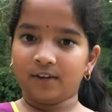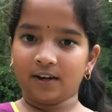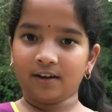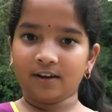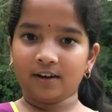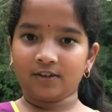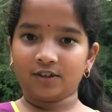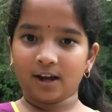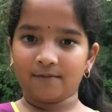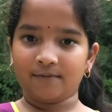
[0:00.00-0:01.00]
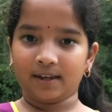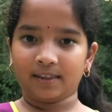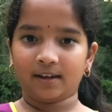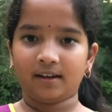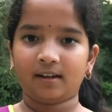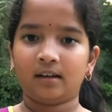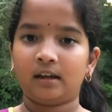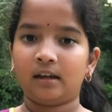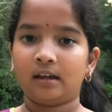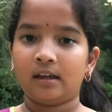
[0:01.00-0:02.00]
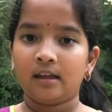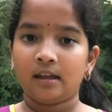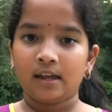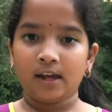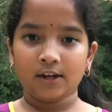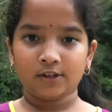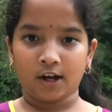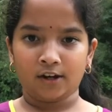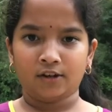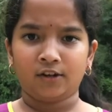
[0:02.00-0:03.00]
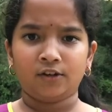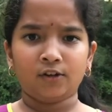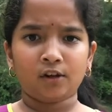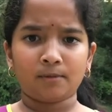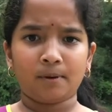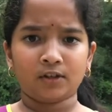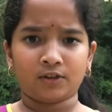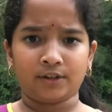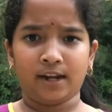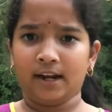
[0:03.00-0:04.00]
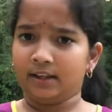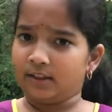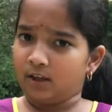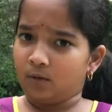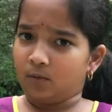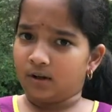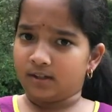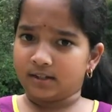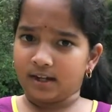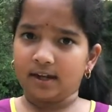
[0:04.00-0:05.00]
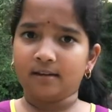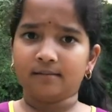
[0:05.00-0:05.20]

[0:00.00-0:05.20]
Very good job, Veda. Ishan, you look puzzled. Anything you want to say?